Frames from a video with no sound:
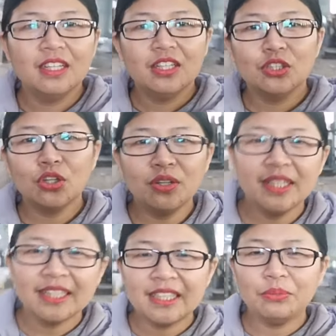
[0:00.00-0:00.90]

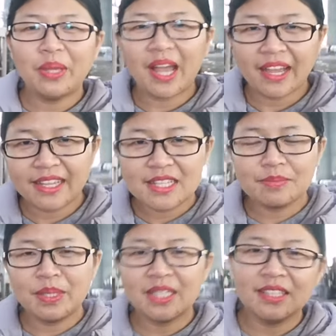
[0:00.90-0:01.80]
Usually, when I
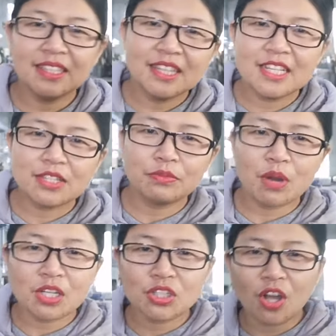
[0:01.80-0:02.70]
speak in this
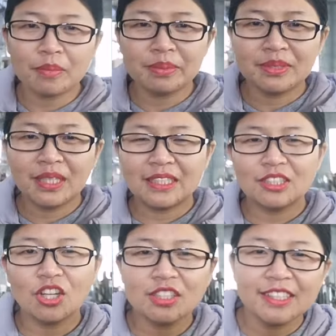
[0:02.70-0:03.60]
workshop, it's
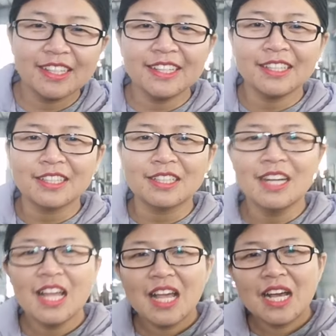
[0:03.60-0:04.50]
not
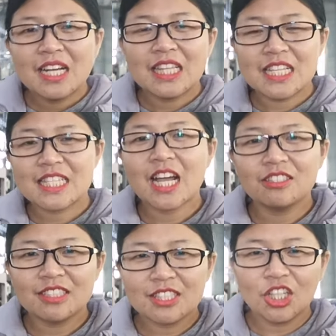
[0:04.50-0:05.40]
clear. The
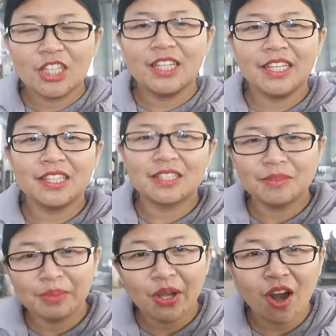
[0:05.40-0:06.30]
sound is not
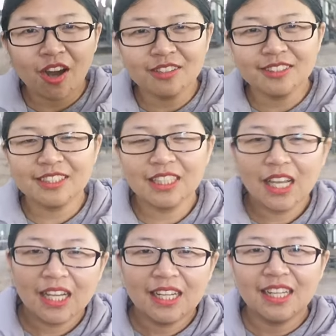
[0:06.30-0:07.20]
clear because
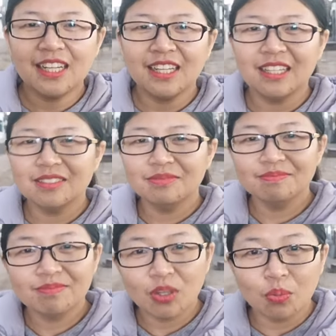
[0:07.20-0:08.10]

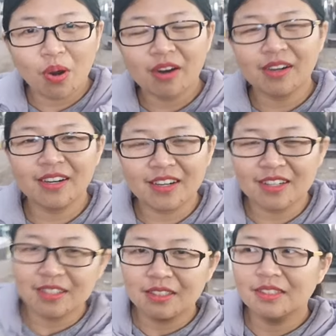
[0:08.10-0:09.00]
the worker,